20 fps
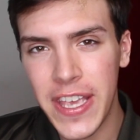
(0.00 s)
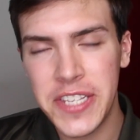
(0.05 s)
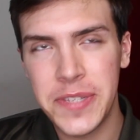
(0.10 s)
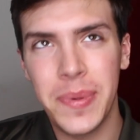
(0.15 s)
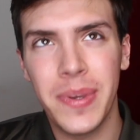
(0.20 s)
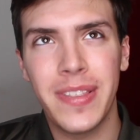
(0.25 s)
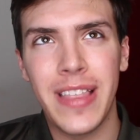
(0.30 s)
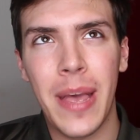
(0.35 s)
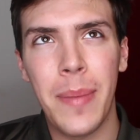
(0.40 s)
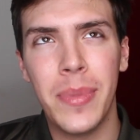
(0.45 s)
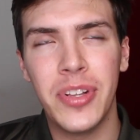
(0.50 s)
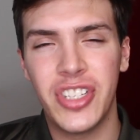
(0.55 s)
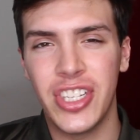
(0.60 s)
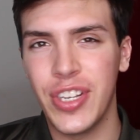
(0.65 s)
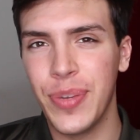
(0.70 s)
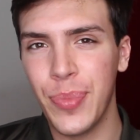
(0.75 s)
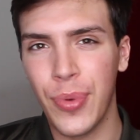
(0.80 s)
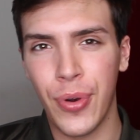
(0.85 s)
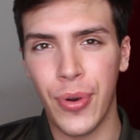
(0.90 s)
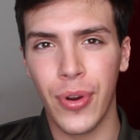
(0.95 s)
Facebook that much
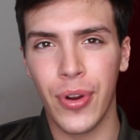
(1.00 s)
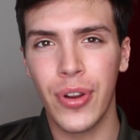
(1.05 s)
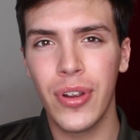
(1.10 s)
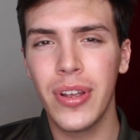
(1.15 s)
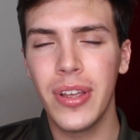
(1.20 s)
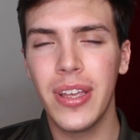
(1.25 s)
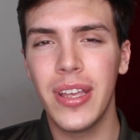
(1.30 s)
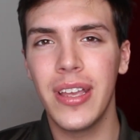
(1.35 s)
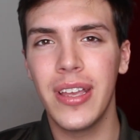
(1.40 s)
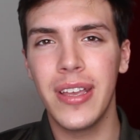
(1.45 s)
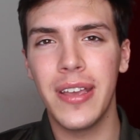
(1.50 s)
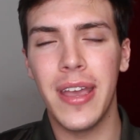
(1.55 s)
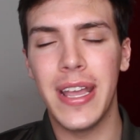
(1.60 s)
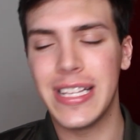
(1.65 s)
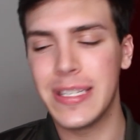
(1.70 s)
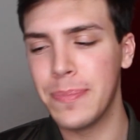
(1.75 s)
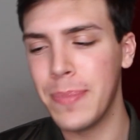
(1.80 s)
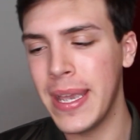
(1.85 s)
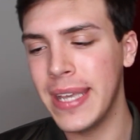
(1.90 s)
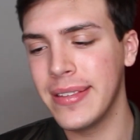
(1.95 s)
anymore.
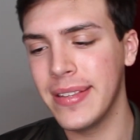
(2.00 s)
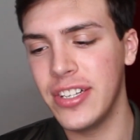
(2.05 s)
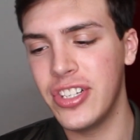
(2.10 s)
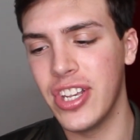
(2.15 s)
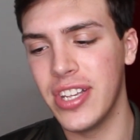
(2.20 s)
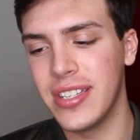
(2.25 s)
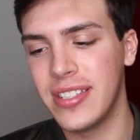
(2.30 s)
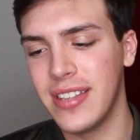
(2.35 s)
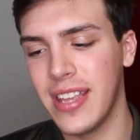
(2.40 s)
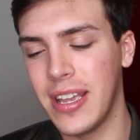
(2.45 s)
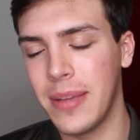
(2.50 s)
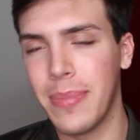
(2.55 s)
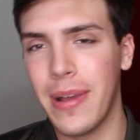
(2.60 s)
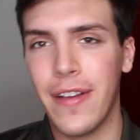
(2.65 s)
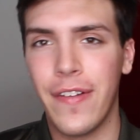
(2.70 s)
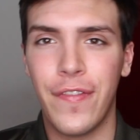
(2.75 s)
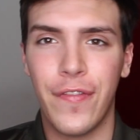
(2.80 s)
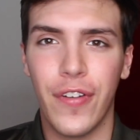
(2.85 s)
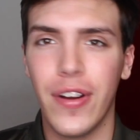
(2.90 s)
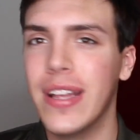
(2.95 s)
It's mainly just like
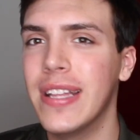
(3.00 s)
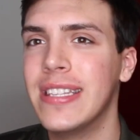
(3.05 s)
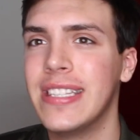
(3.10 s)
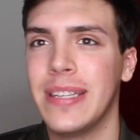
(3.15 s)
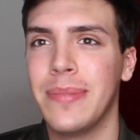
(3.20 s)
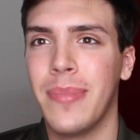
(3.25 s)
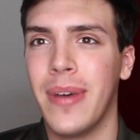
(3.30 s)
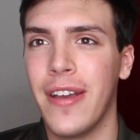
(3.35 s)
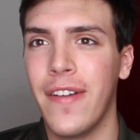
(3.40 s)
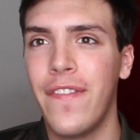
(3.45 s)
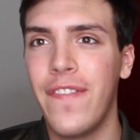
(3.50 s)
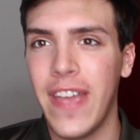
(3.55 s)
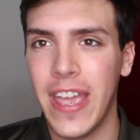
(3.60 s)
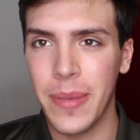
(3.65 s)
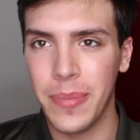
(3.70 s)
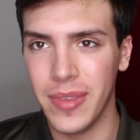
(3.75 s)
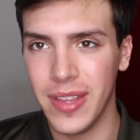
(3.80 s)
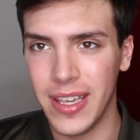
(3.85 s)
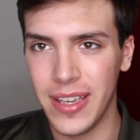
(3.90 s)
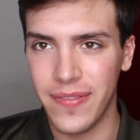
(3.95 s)
my friends and my
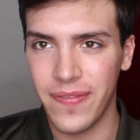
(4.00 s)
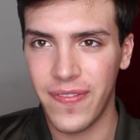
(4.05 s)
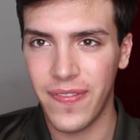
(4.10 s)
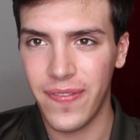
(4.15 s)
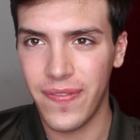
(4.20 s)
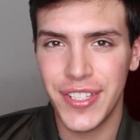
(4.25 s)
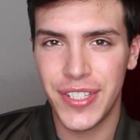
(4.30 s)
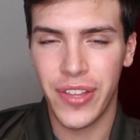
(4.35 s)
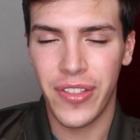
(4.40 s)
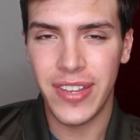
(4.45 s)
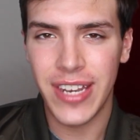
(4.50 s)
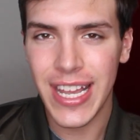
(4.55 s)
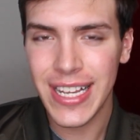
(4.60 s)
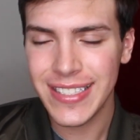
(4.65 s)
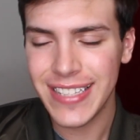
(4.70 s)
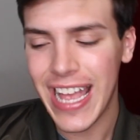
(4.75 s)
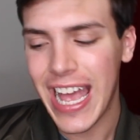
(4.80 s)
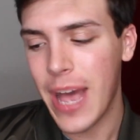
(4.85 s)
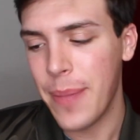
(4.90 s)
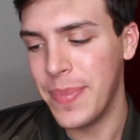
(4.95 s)
family. So the
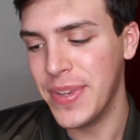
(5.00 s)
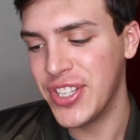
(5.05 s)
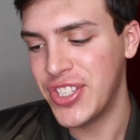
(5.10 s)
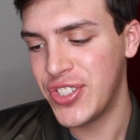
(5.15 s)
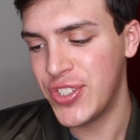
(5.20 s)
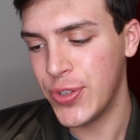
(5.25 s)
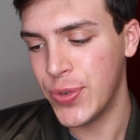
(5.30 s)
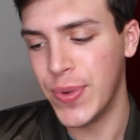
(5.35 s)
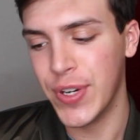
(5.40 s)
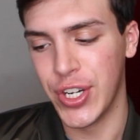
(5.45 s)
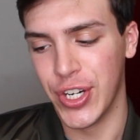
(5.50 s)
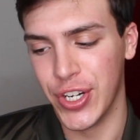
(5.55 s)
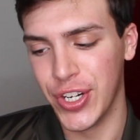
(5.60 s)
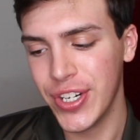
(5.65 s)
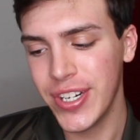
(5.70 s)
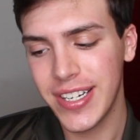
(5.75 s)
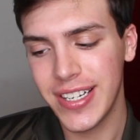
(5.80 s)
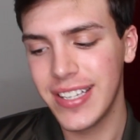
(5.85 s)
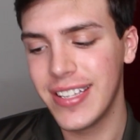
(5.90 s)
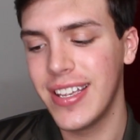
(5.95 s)
next app is
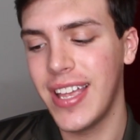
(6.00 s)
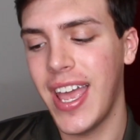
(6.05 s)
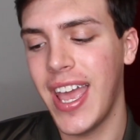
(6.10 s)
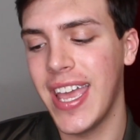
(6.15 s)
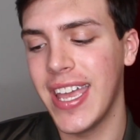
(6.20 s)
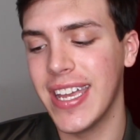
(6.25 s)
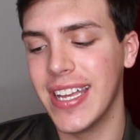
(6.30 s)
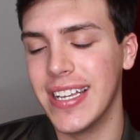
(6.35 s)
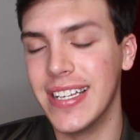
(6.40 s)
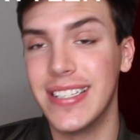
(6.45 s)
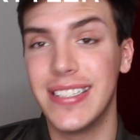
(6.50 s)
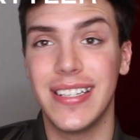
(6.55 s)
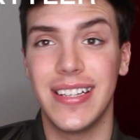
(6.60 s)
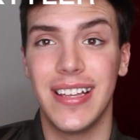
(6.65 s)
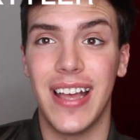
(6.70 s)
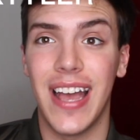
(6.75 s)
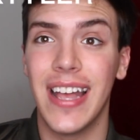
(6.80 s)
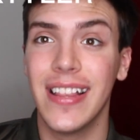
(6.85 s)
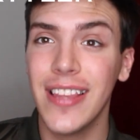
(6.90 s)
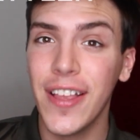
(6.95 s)
Twitter, and
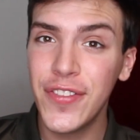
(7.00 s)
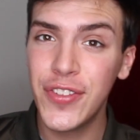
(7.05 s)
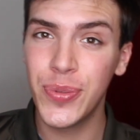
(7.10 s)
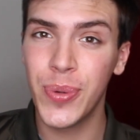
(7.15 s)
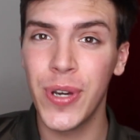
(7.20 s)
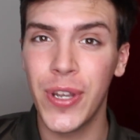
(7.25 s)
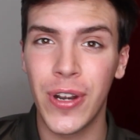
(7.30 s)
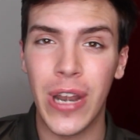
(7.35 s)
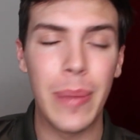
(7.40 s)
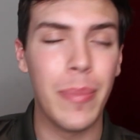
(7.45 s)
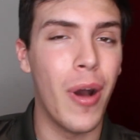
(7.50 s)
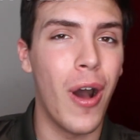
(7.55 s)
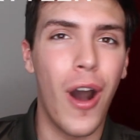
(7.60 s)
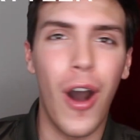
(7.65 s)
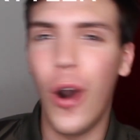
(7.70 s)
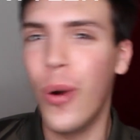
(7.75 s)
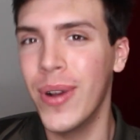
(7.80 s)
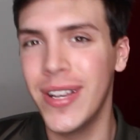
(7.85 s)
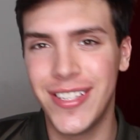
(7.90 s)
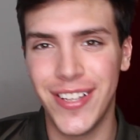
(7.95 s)
I love Twitter. I'm
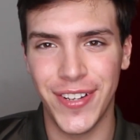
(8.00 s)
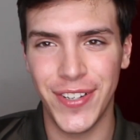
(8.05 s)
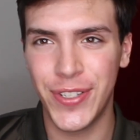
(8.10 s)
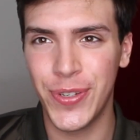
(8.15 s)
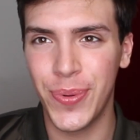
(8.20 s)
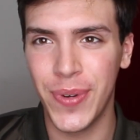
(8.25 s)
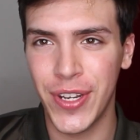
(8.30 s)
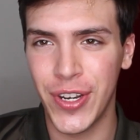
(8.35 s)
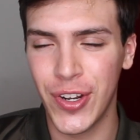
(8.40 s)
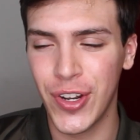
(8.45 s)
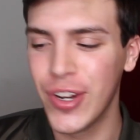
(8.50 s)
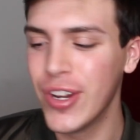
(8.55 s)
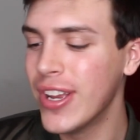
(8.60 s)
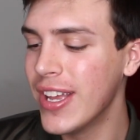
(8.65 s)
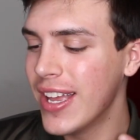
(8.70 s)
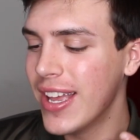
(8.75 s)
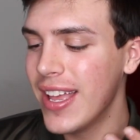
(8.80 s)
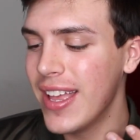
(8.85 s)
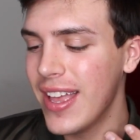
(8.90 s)
always on Twitter.